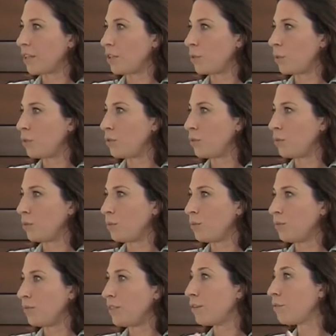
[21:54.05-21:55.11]
that you would do
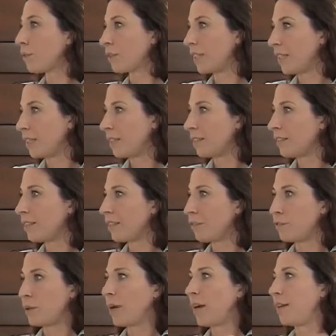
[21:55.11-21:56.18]
differently
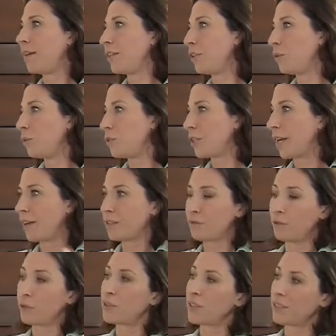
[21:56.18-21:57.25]
if you had a huge cast
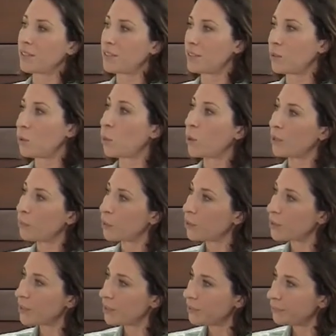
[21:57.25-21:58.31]
versus the one
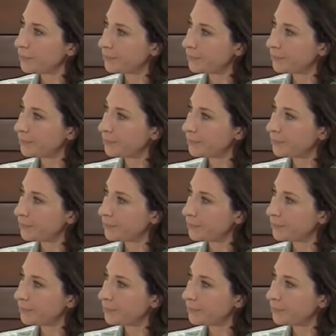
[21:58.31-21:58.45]
person?